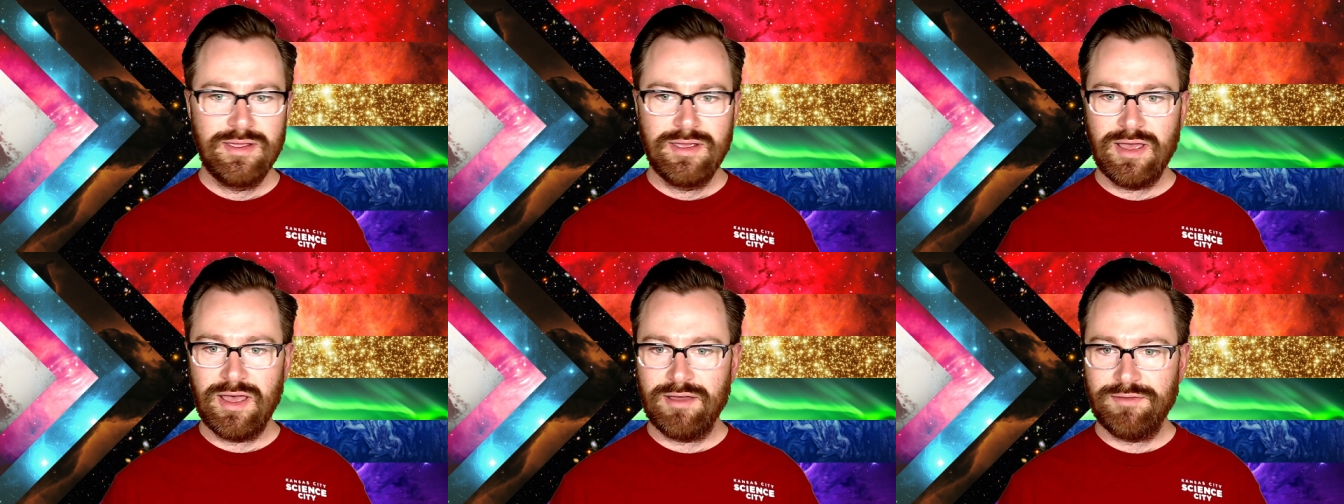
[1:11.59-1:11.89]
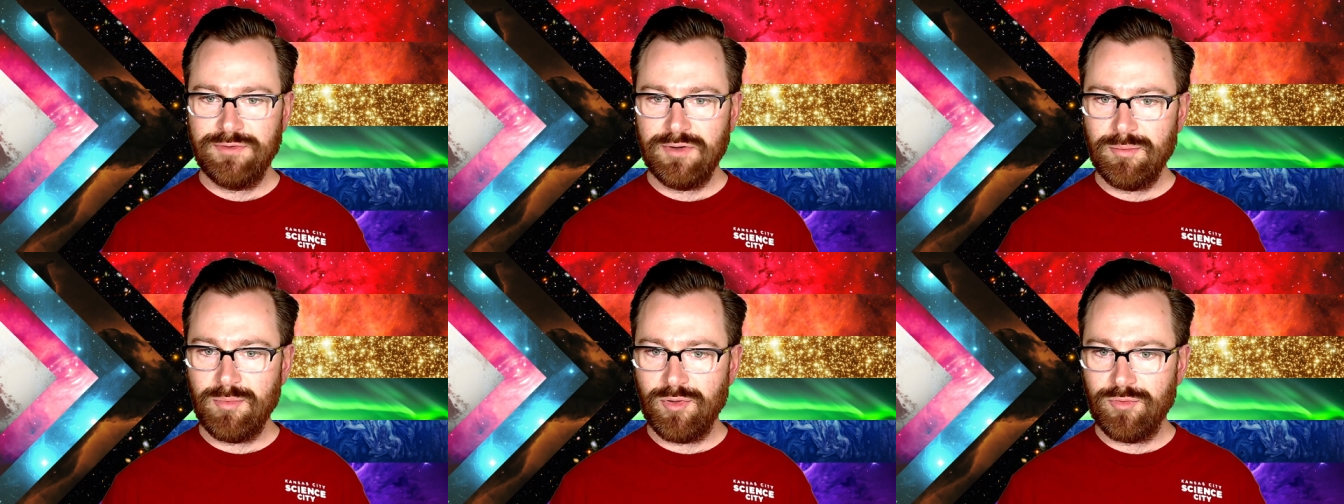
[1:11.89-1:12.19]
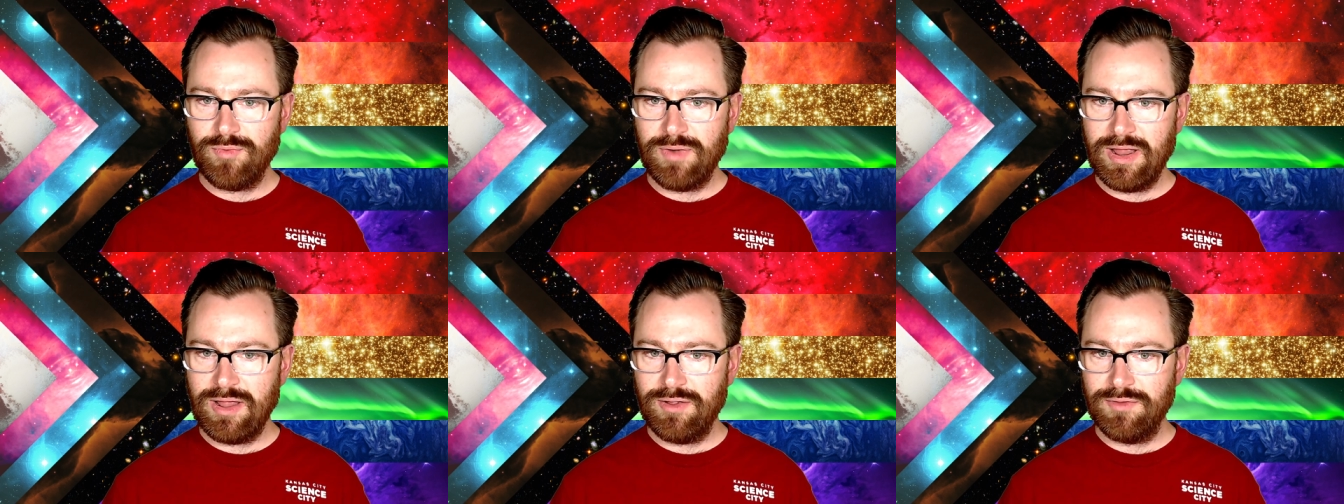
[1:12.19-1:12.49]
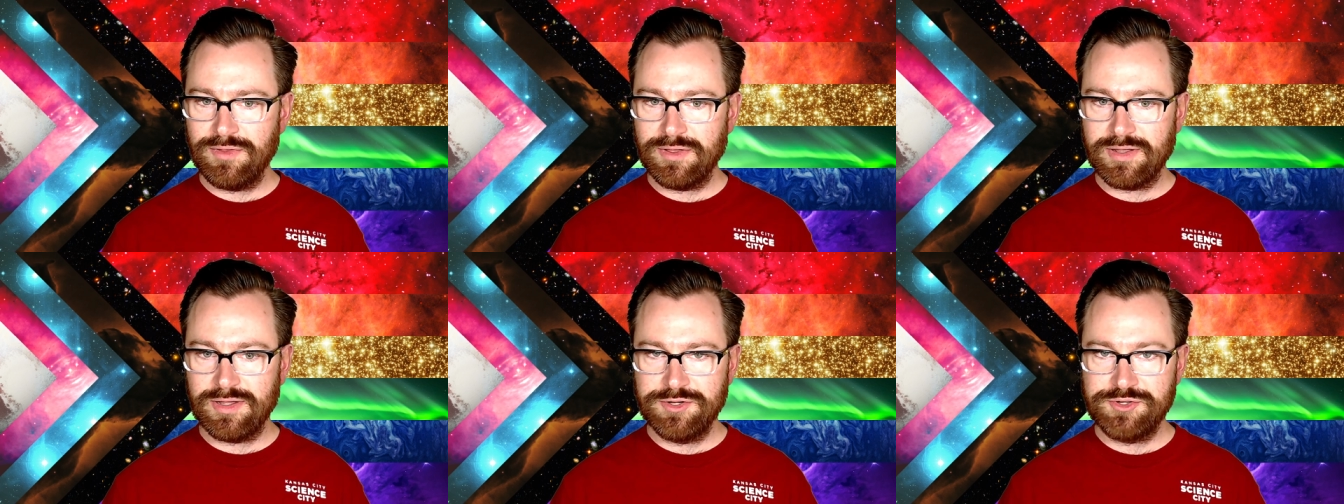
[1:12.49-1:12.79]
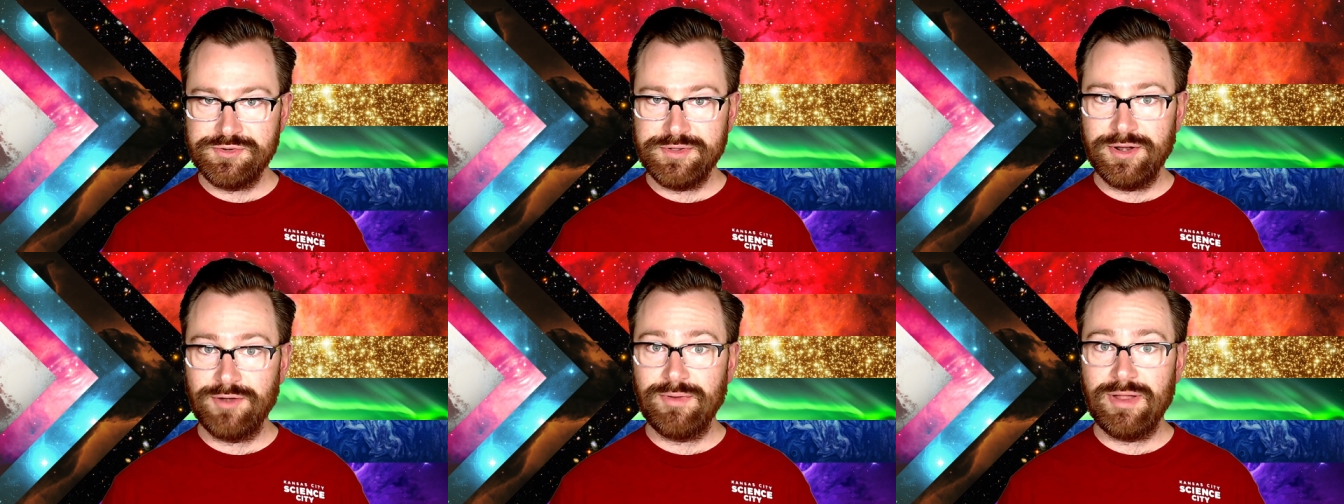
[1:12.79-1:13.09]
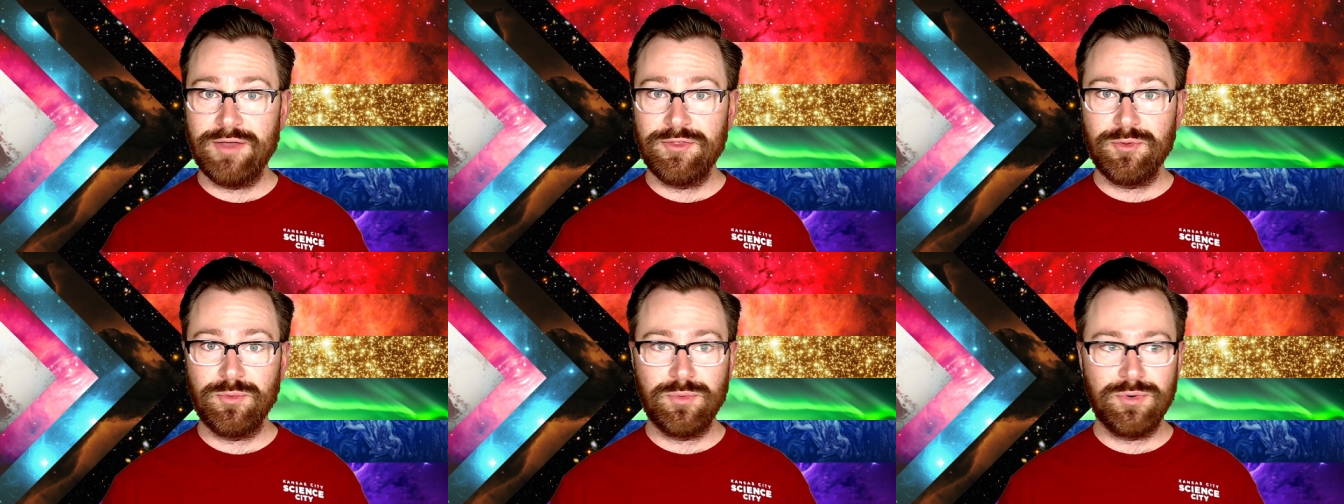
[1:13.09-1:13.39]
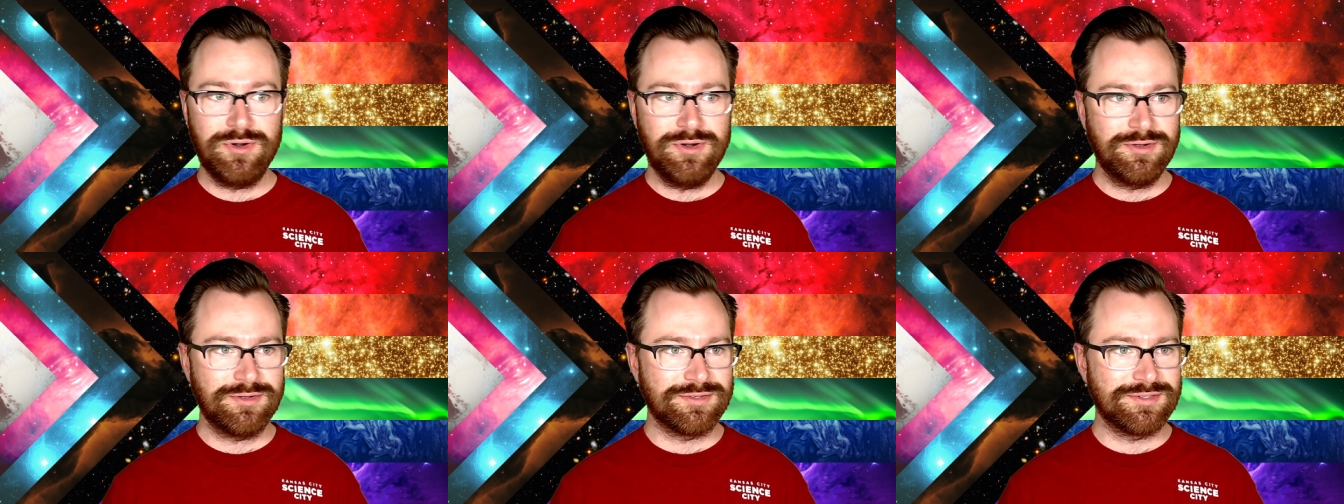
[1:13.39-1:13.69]
uh, from around the country and around the
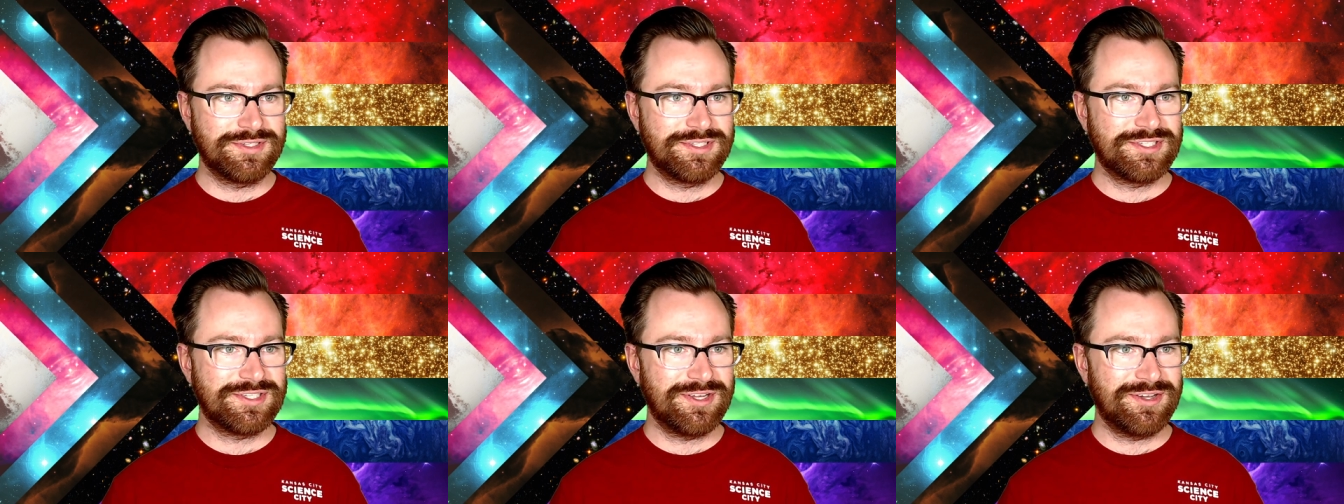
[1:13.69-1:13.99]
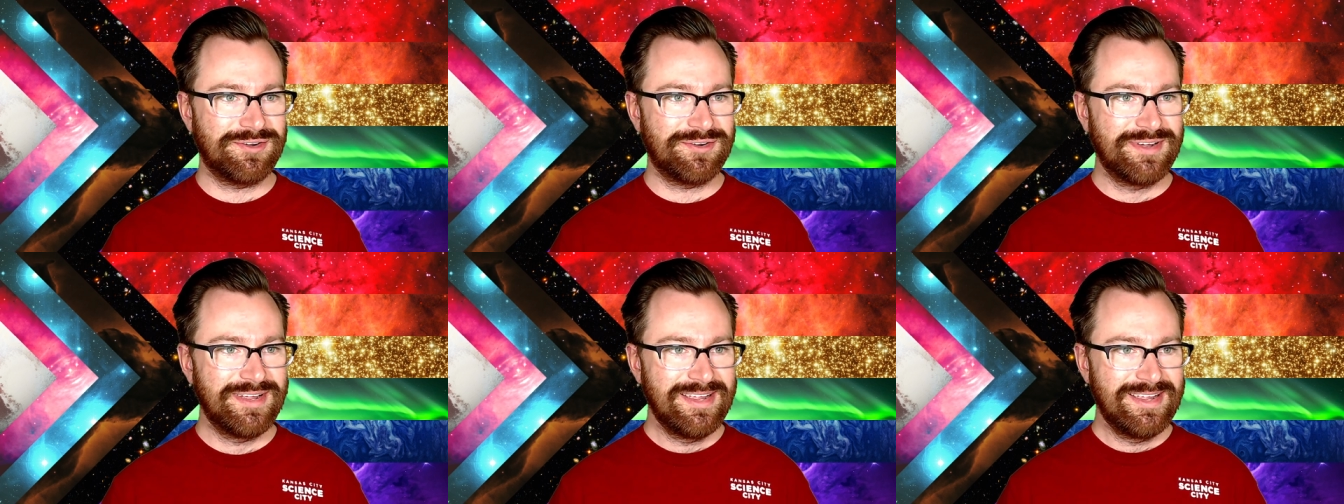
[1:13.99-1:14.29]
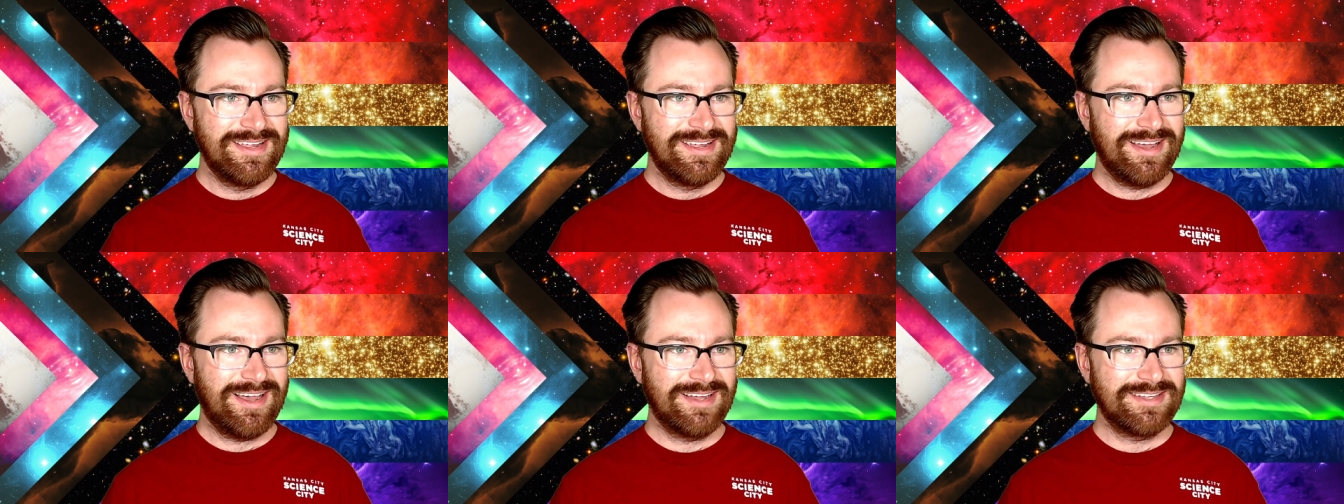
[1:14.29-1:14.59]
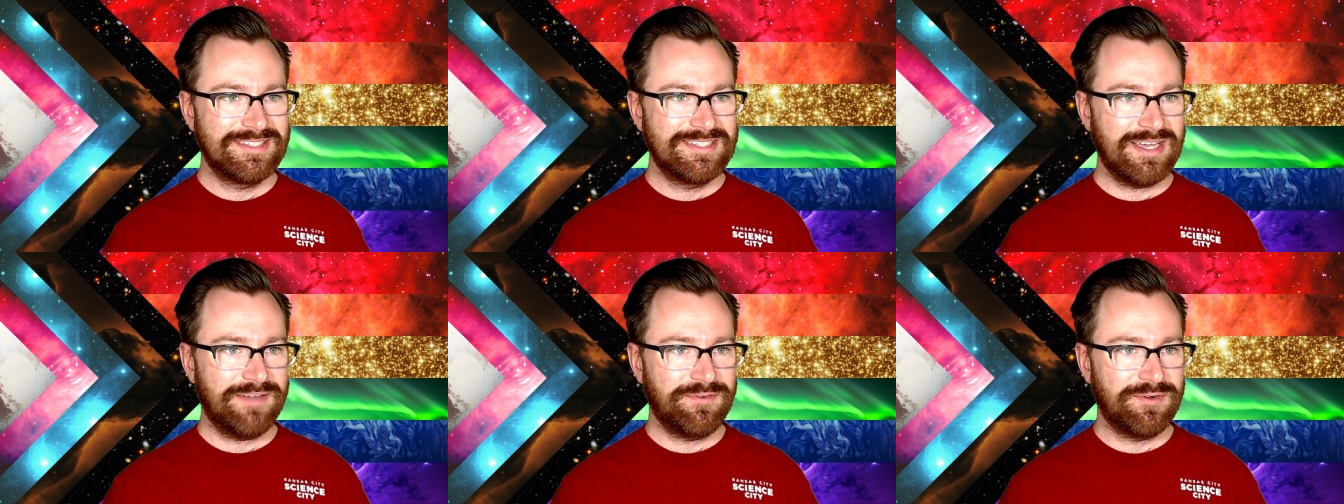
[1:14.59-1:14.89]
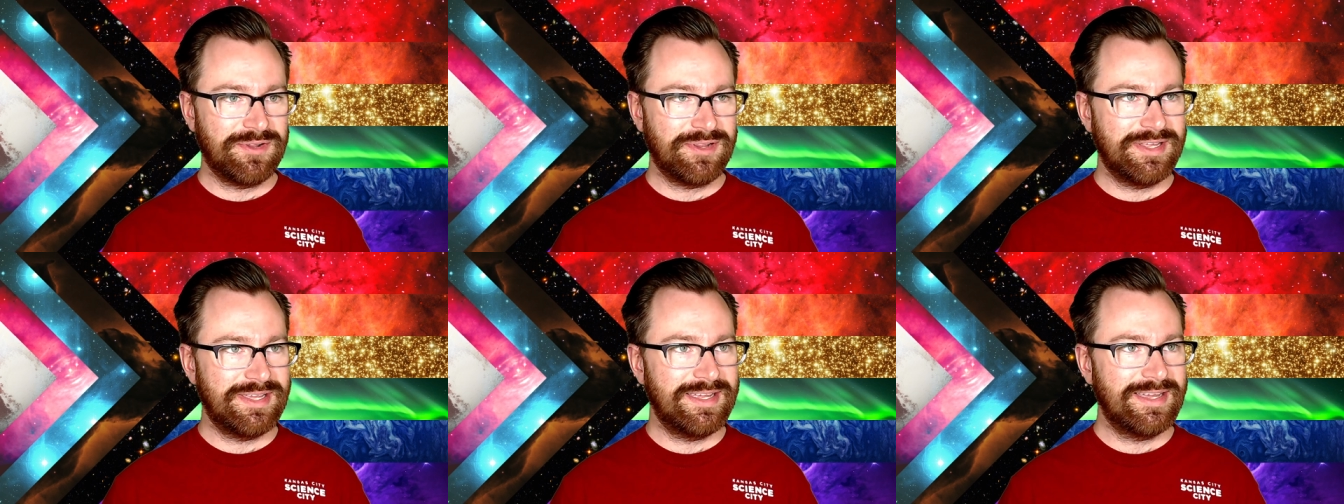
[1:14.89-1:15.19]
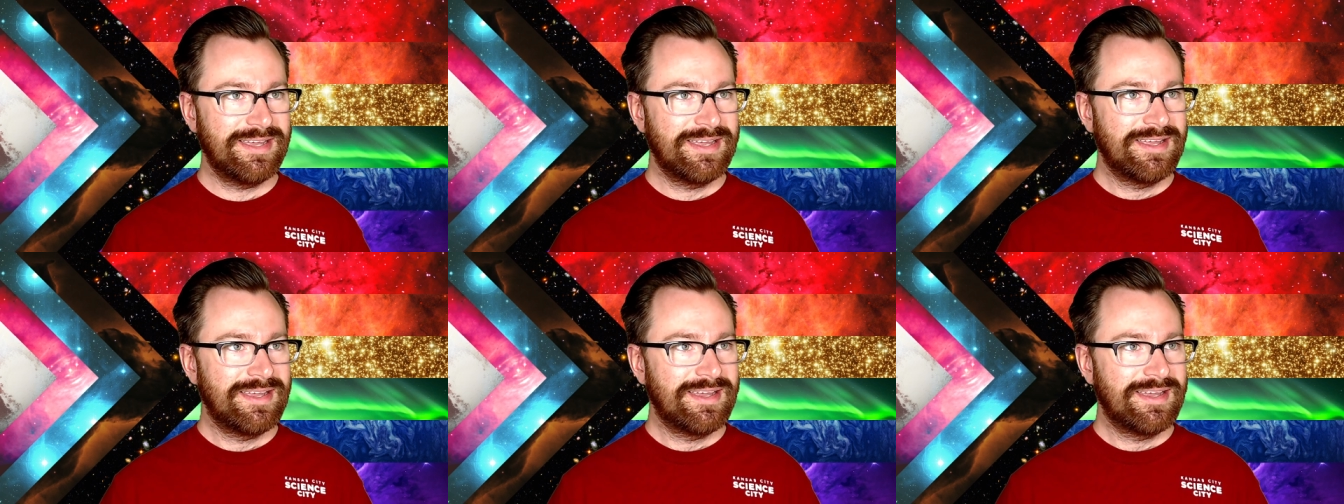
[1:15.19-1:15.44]
world. So uh, definitely